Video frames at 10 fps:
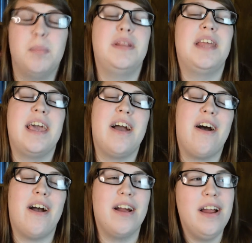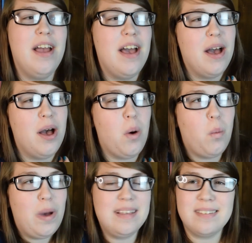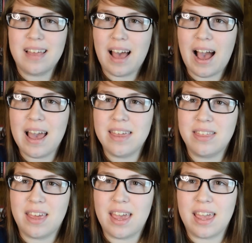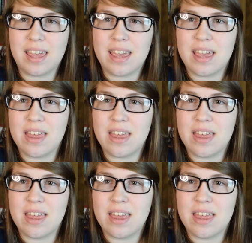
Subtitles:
but they are ways that I think